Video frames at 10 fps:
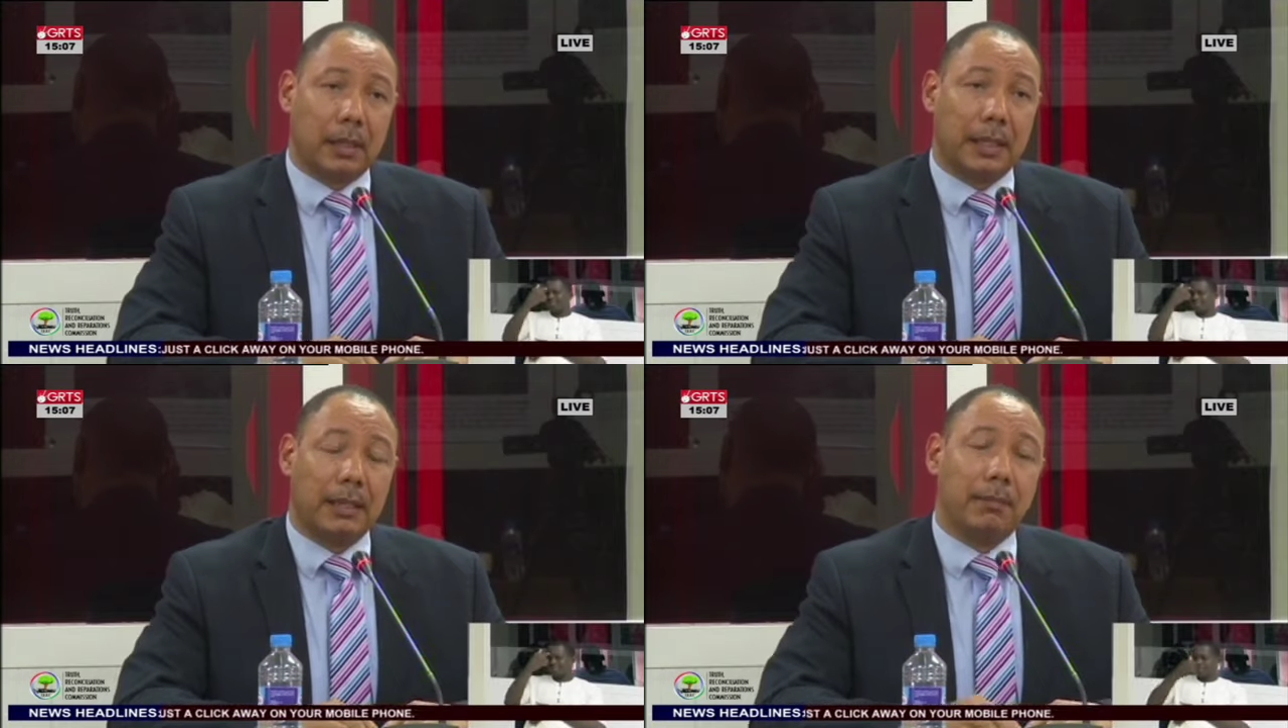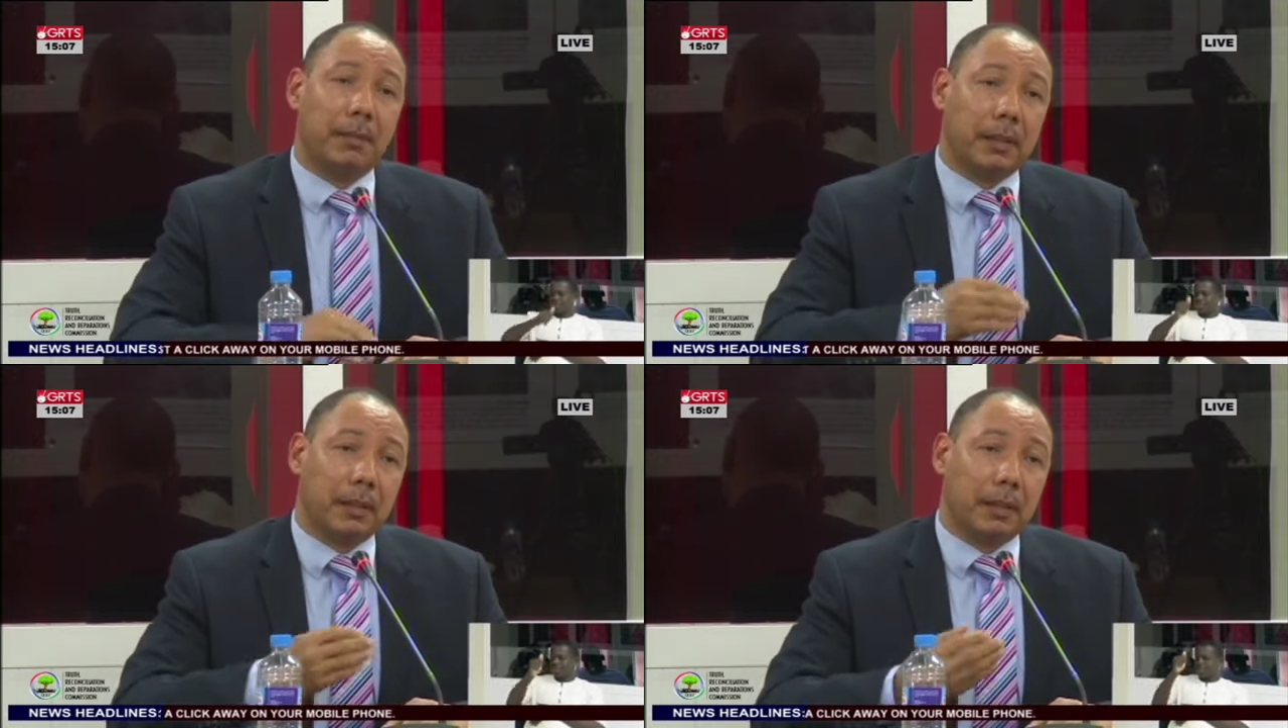
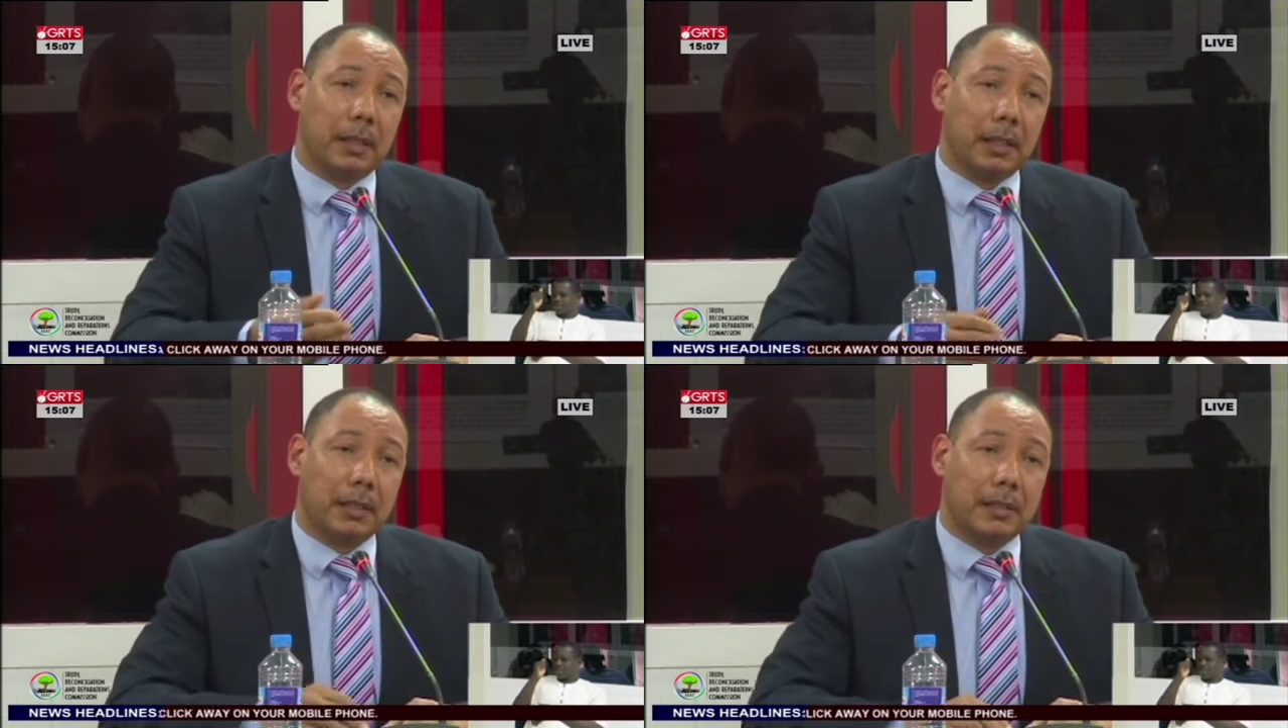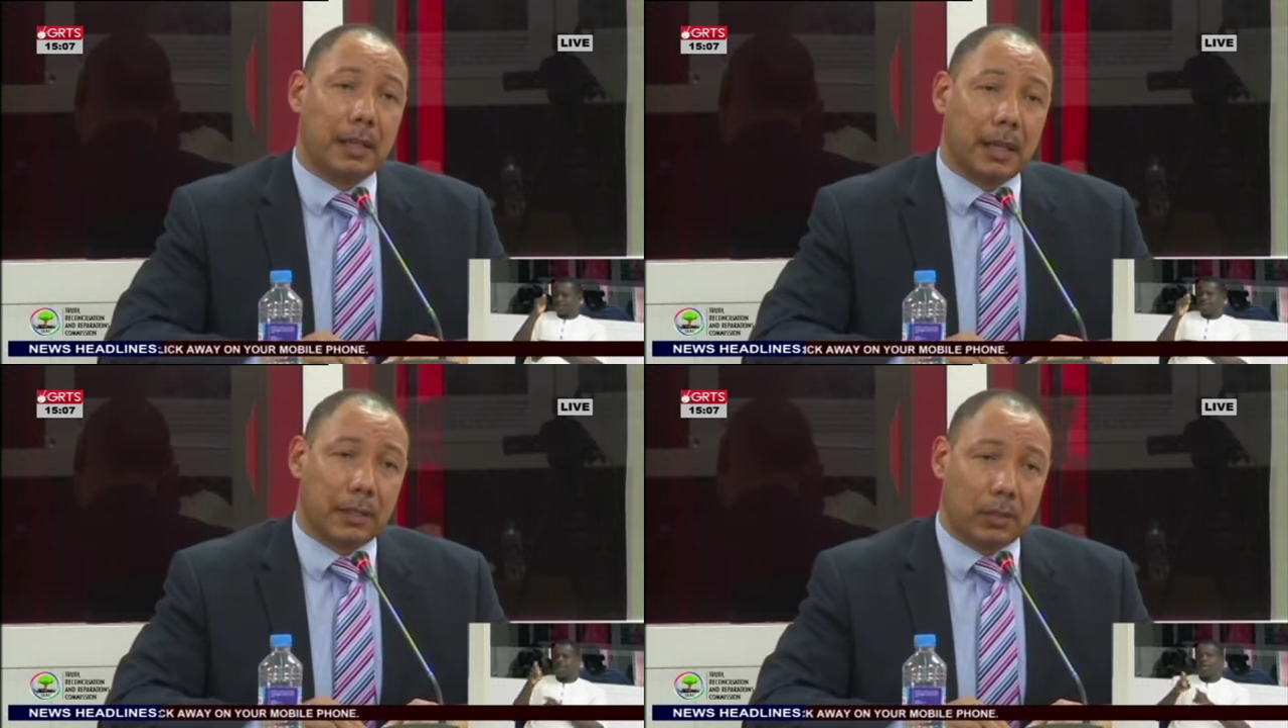even the
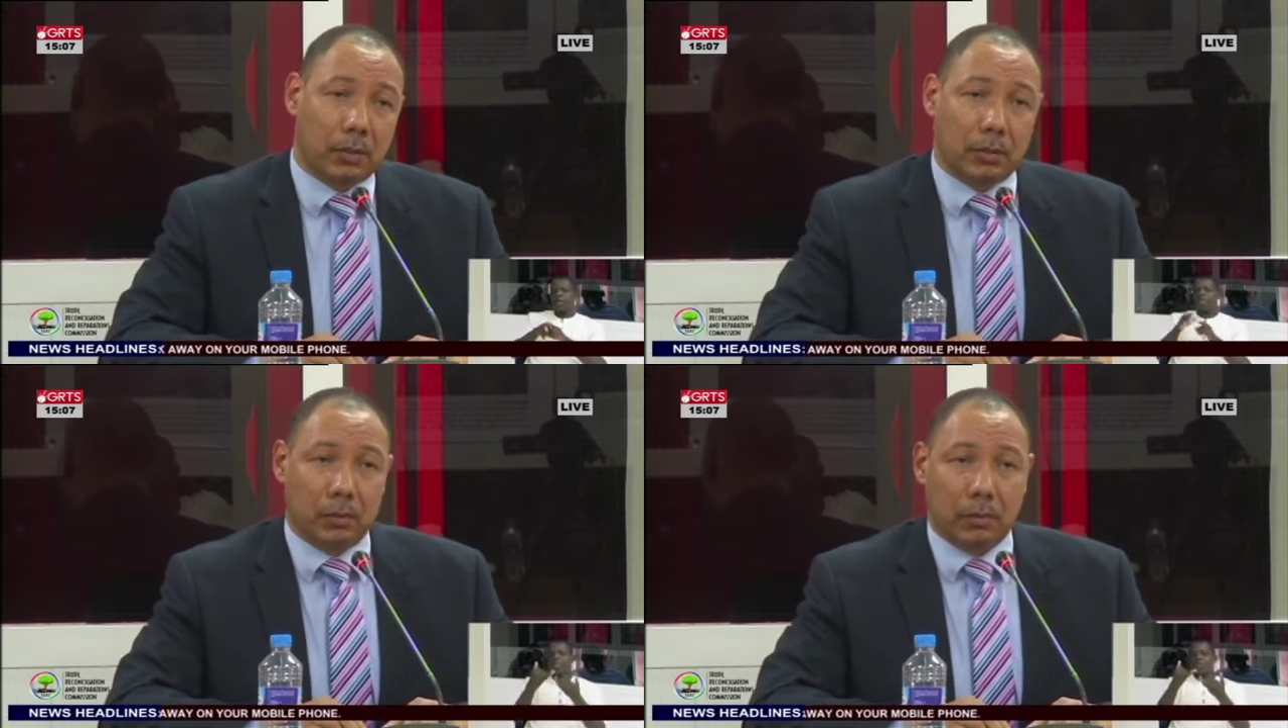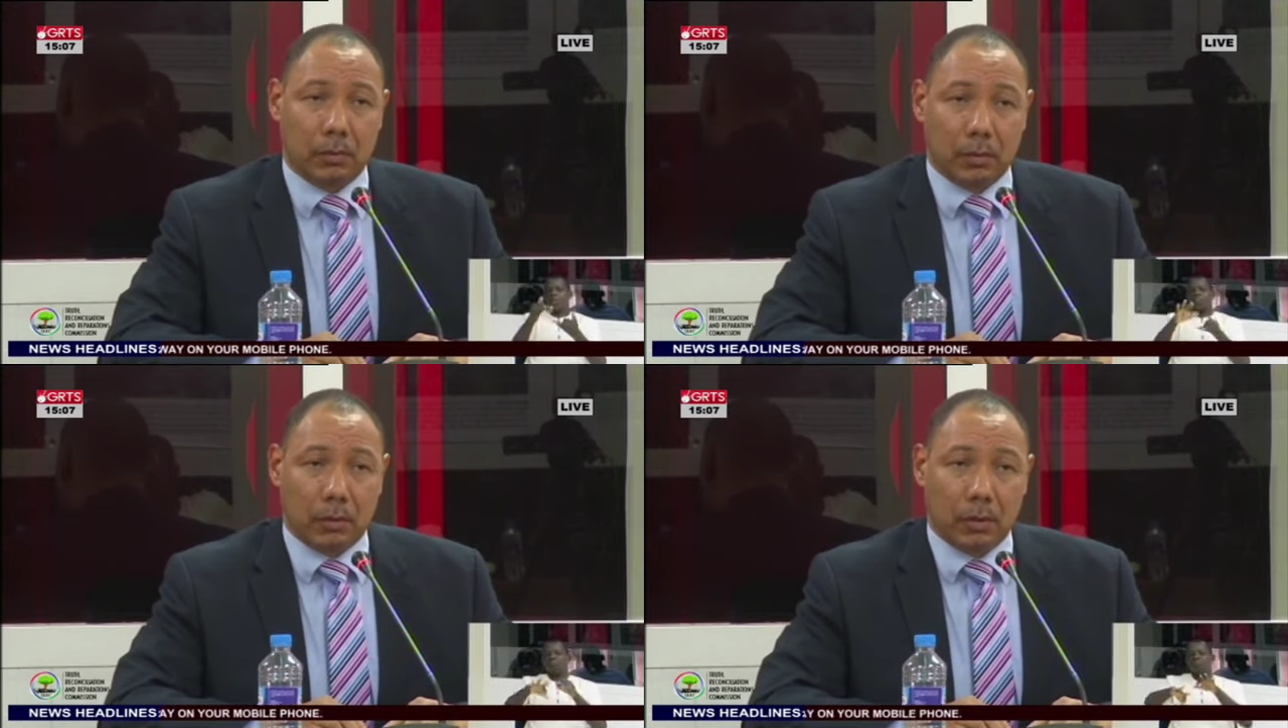selection
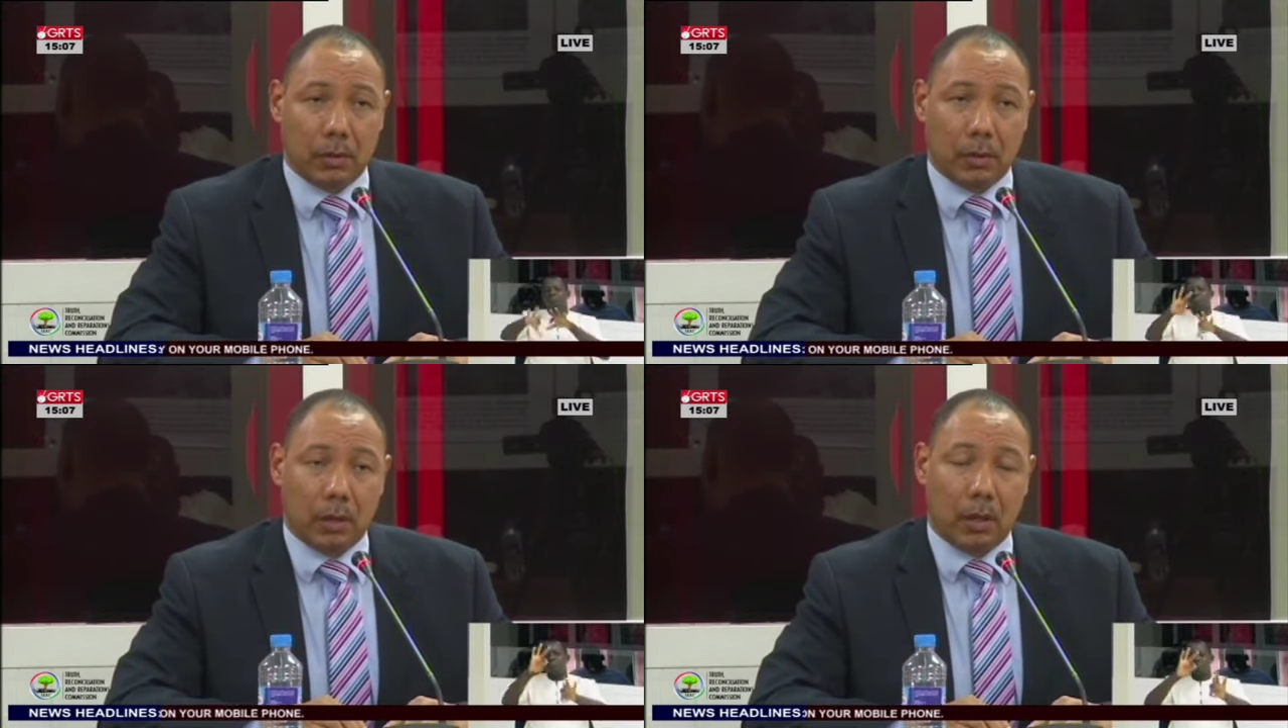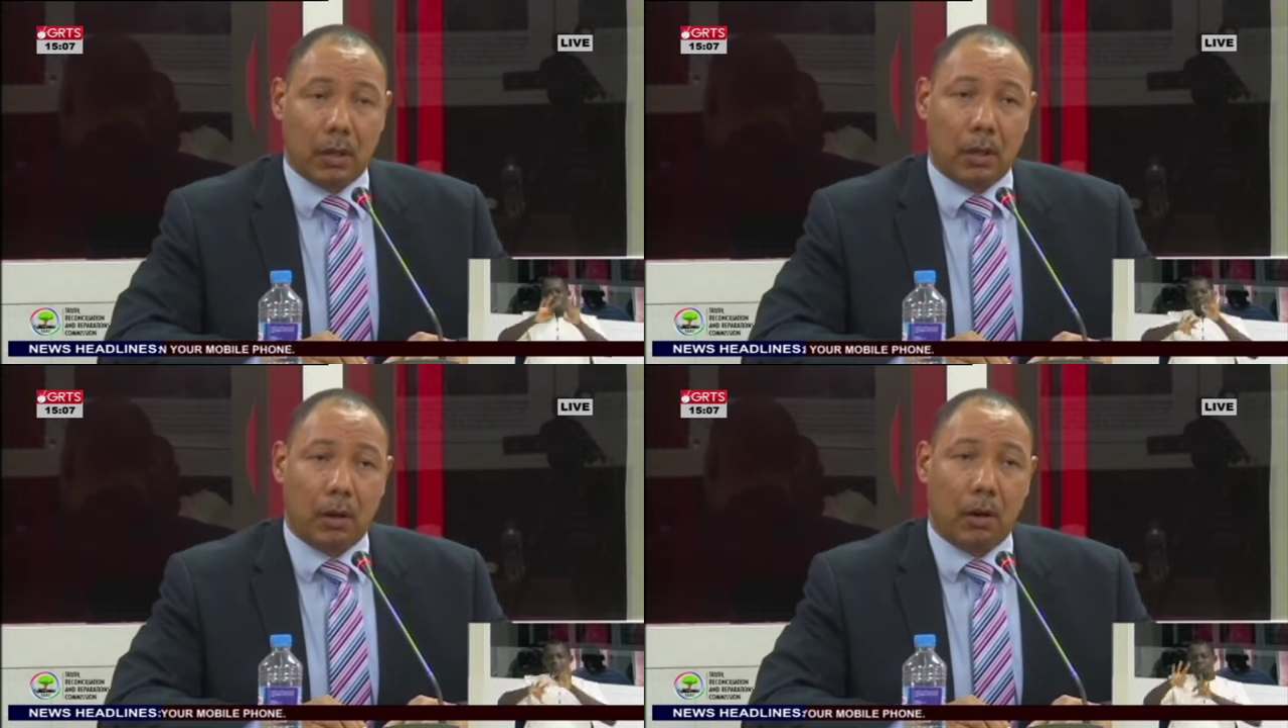
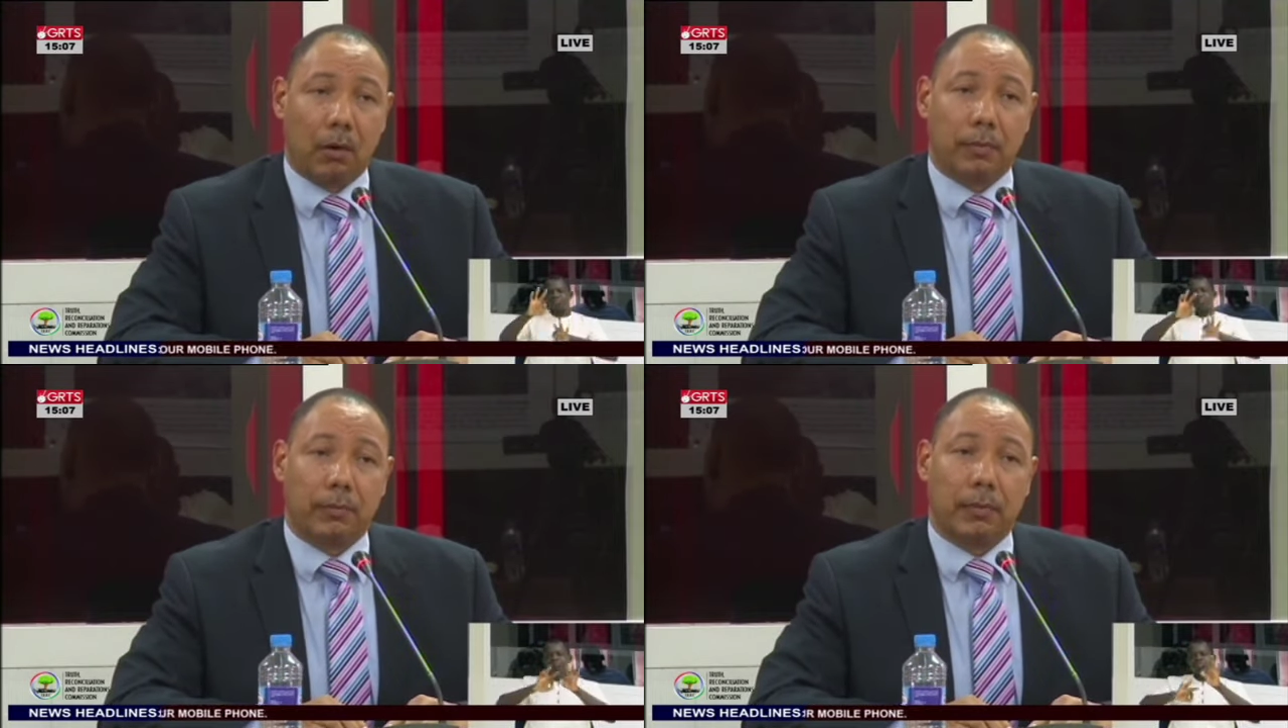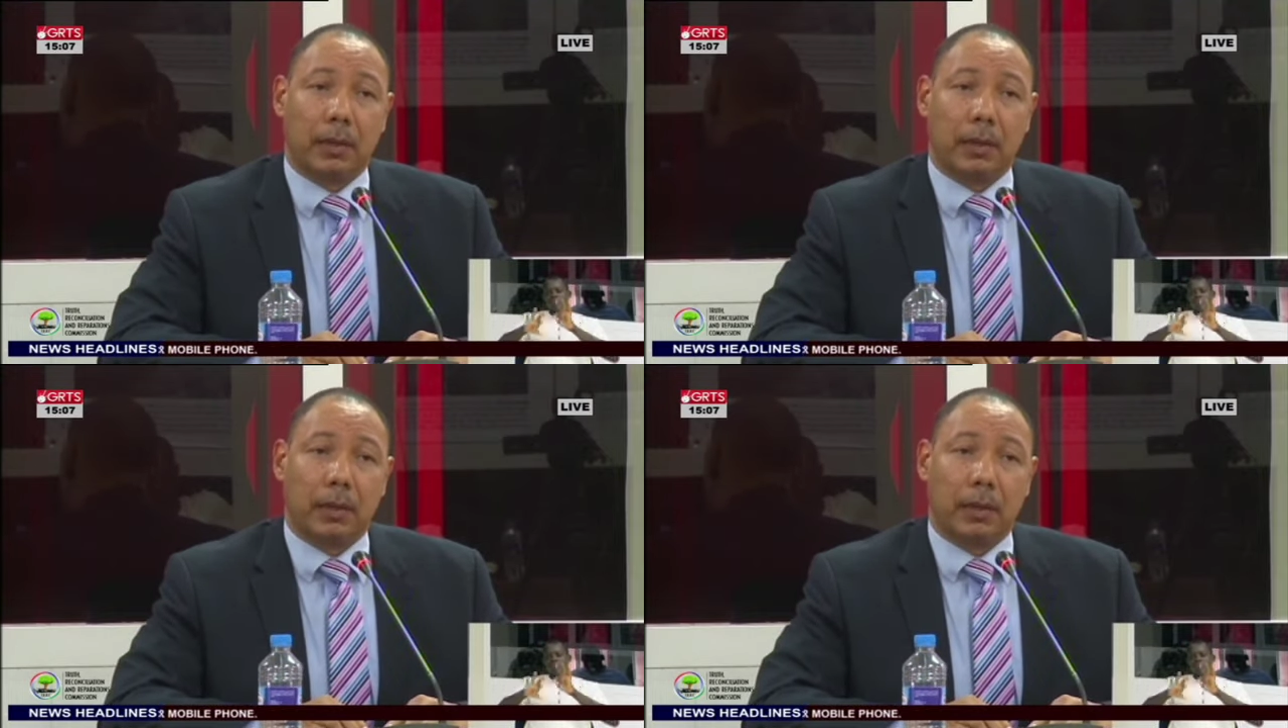of